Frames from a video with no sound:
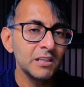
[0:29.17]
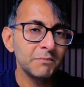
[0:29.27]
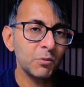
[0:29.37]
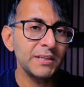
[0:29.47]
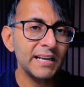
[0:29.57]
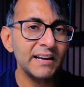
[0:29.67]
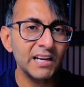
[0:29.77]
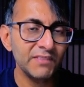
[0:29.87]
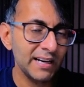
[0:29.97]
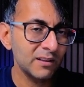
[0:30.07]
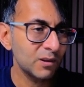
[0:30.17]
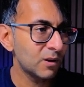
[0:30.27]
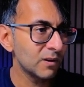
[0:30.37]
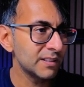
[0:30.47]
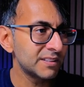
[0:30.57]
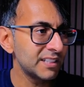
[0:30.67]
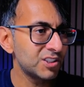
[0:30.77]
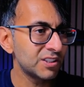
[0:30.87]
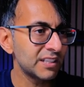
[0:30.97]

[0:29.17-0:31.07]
but we now have alcohol addiction.